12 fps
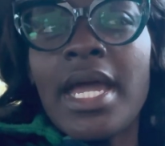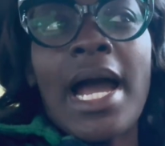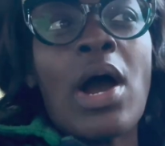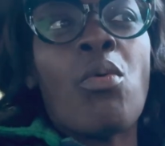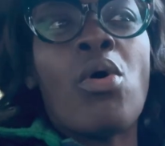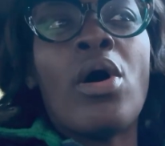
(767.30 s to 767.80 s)
I
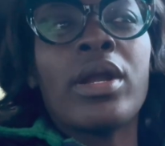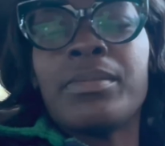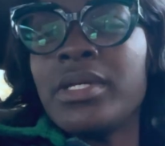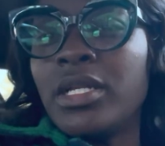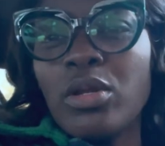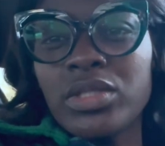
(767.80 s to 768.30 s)
want to
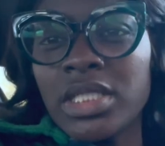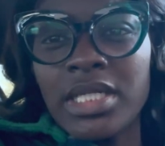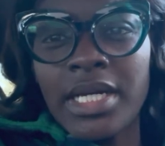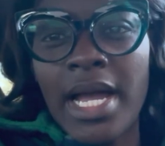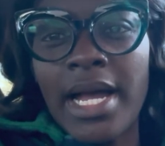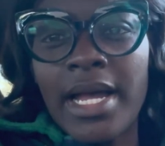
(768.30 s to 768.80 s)
be closer to
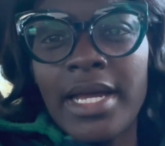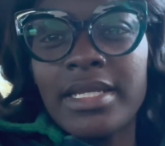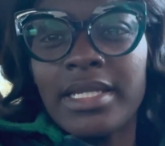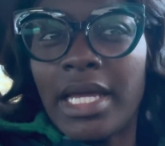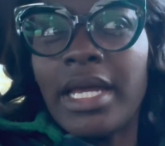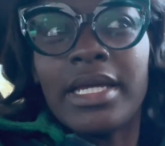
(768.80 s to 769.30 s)
God.
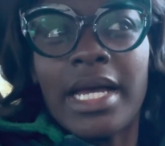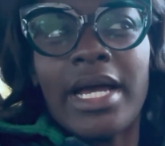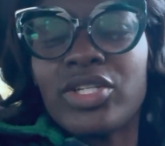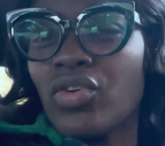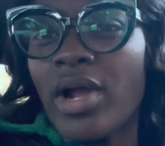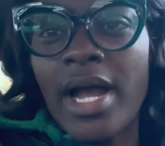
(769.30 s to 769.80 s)
Like, I
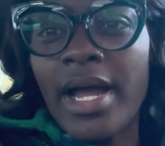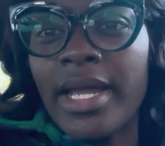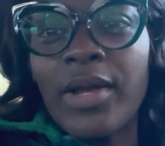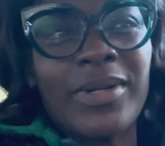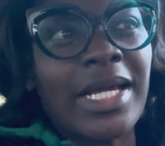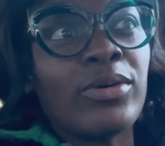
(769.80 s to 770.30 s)
try.
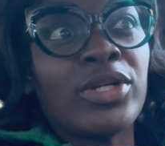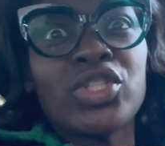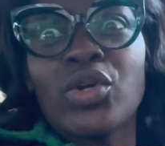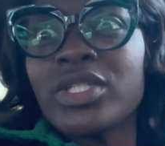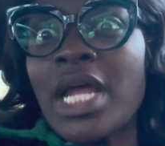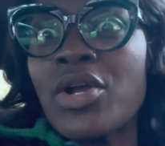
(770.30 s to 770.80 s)
And when I go to
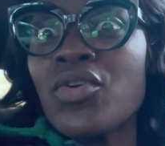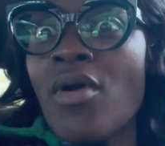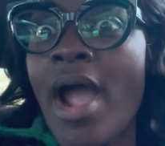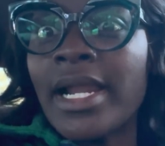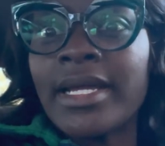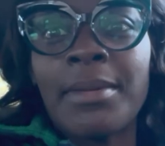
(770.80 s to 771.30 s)
church, I
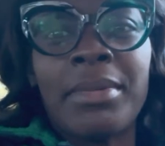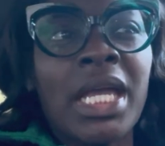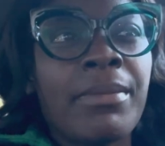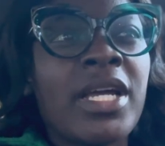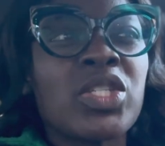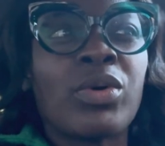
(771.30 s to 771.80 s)
cry like a baby
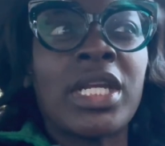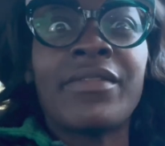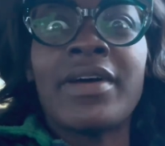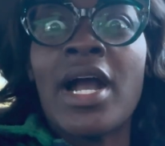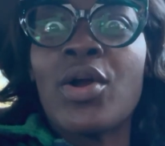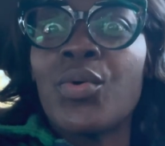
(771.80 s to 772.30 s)
because whenever
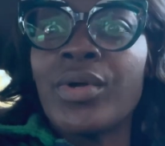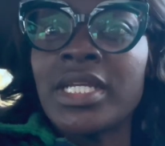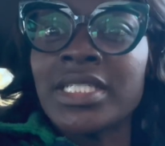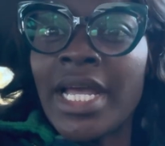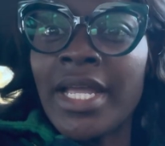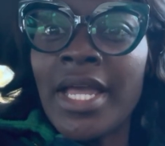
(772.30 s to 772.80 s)
I go in,
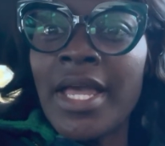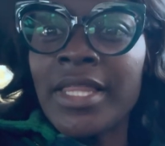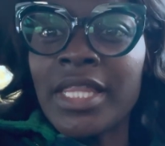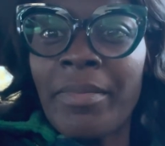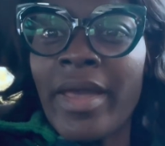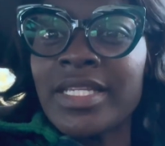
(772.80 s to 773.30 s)
it's like
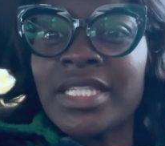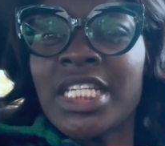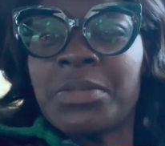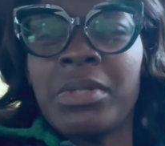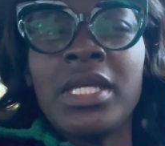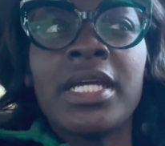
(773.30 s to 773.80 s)
the pastor is
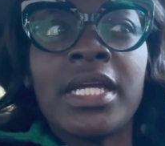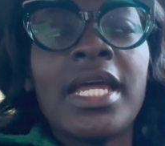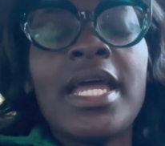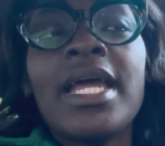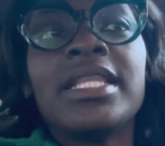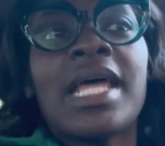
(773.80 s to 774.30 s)
speaking
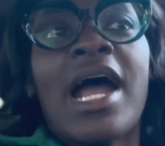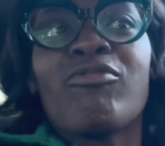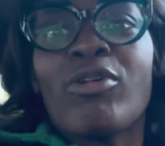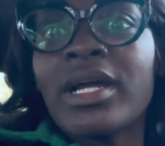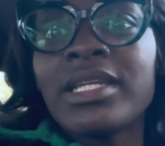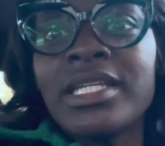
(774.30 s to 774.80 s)

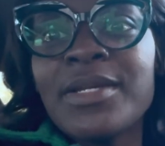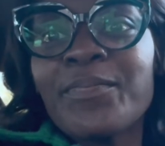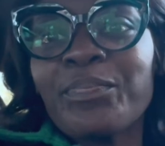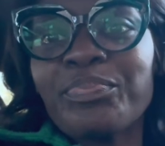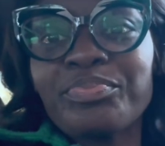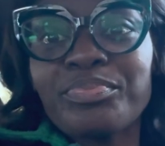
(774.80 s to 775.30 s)
directly
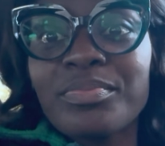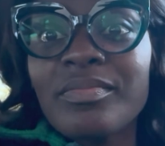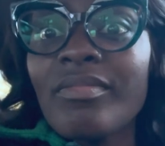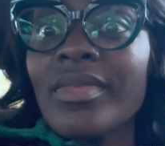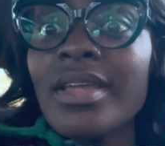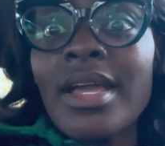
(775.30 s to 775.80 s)

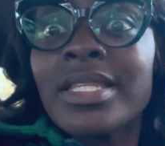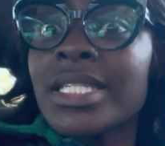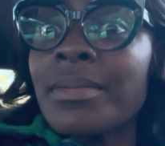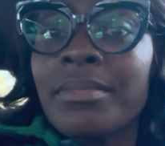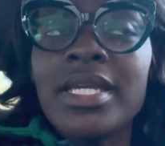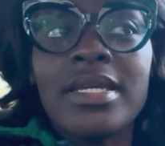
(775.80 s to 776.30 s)
to
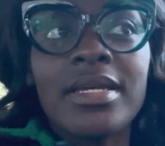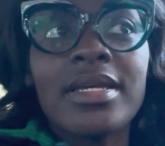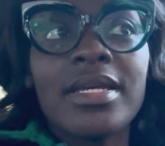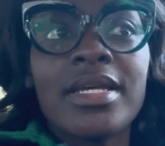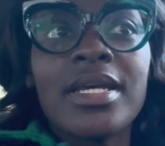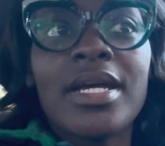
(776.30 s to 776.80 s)
me
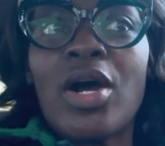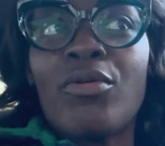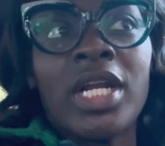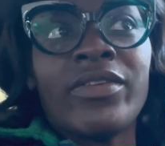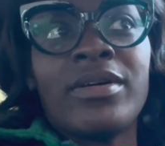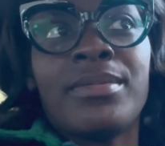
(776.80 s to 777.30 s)
or
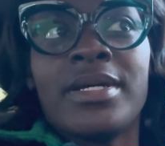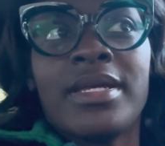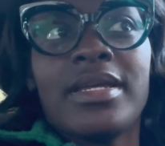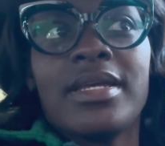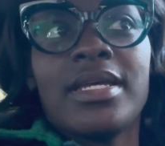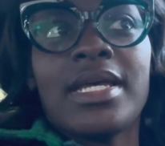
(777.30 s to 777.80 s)
whatever. But
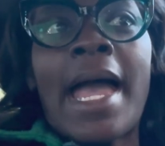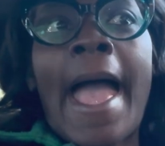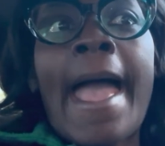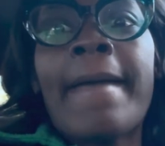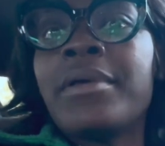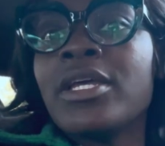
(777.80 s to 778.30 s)

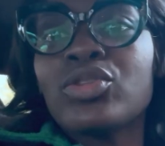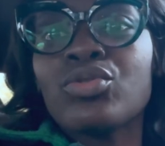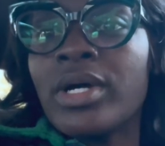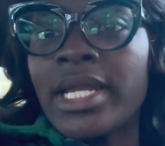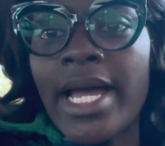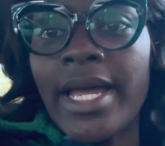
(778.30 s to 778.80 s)
I've been through
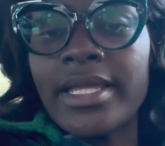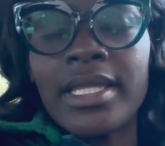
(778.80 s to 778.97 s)
a lot.